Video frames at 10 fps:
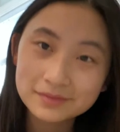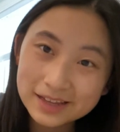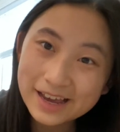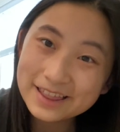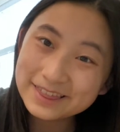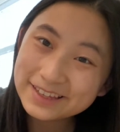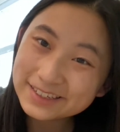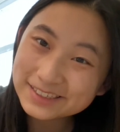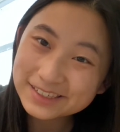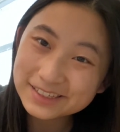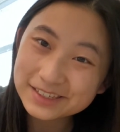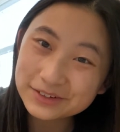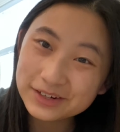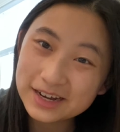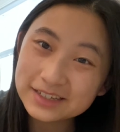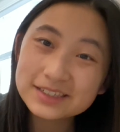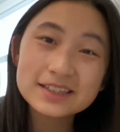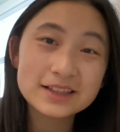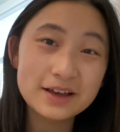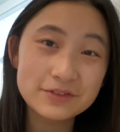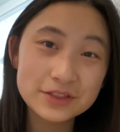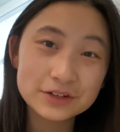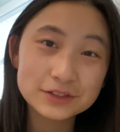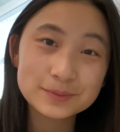And this is known as the Levinthal's